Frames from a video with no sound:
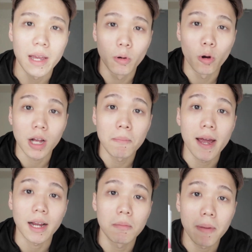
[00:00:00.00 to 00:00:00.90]
Hey bro, come
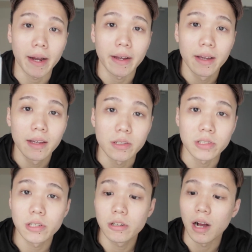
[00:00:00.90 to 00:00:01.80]
back. You
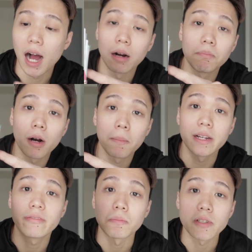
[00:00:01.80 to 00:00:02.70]
still got ang pao
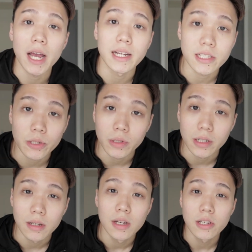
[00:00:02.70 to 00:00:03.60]
money from Chinese New
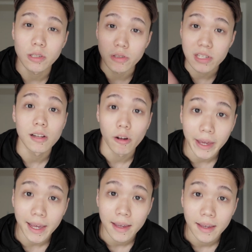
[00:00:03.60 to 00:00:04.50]
Year, so chill,
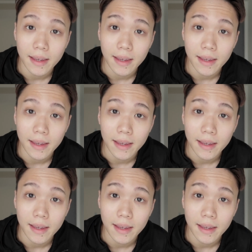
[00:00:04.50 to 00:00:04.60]
okay?